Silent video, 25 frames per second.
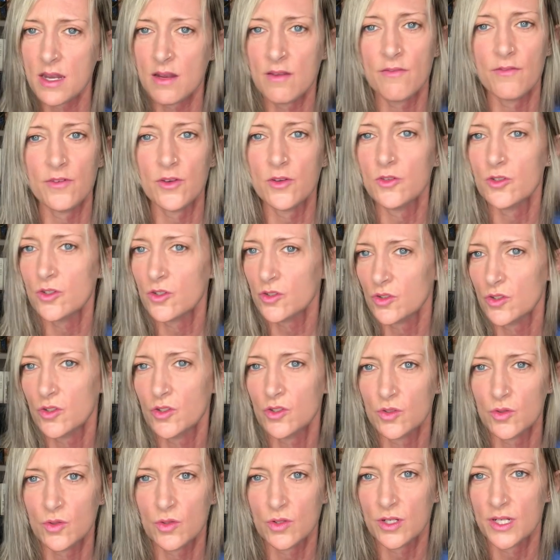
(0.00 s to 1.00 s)
in a future
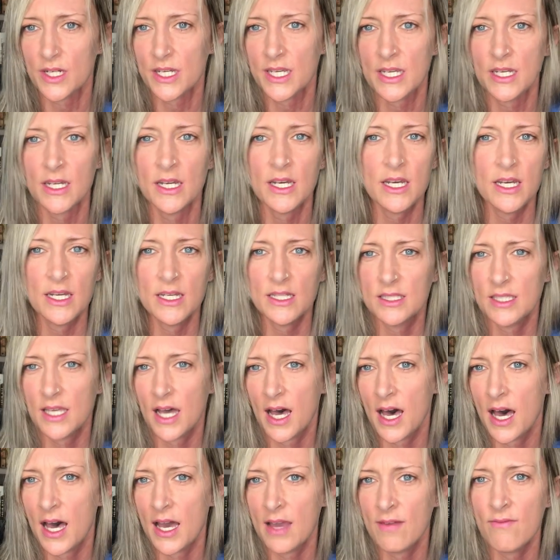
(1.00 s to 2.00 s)
story
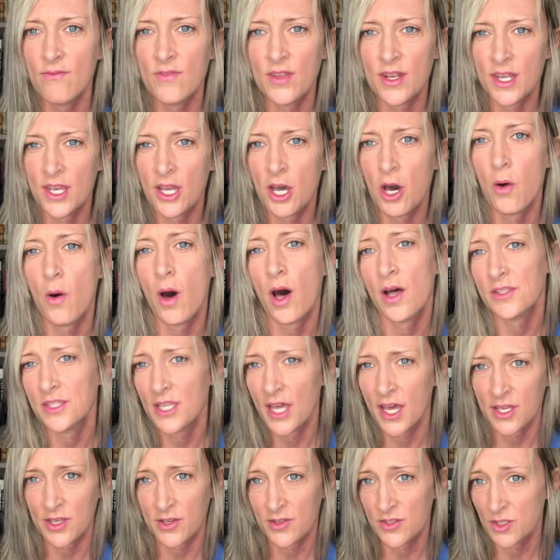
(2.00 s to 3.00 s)
time video, I'll
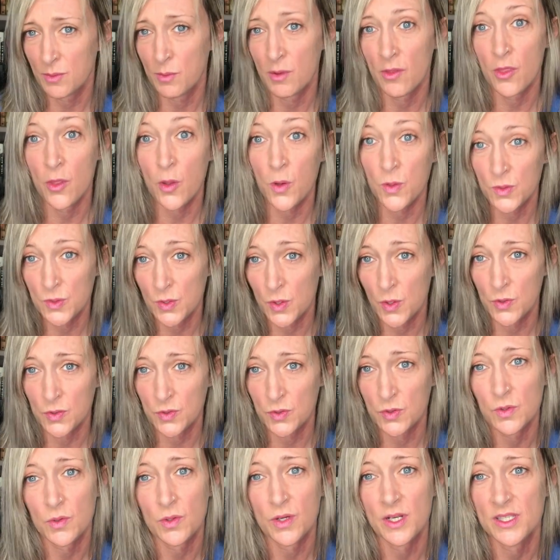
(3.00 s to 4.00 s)
tell you some of those
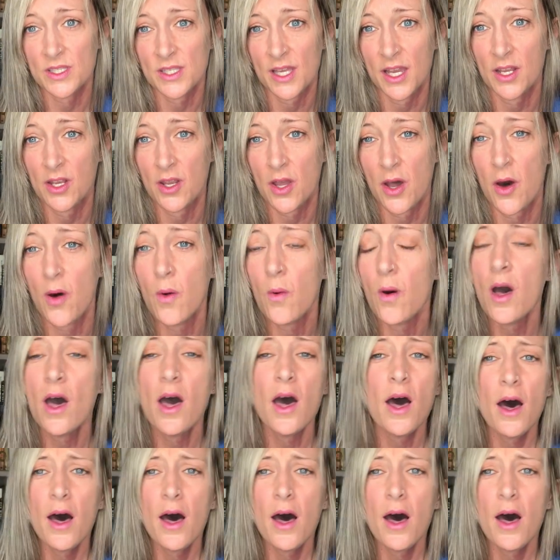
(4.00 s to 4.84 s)
ghost stories I know.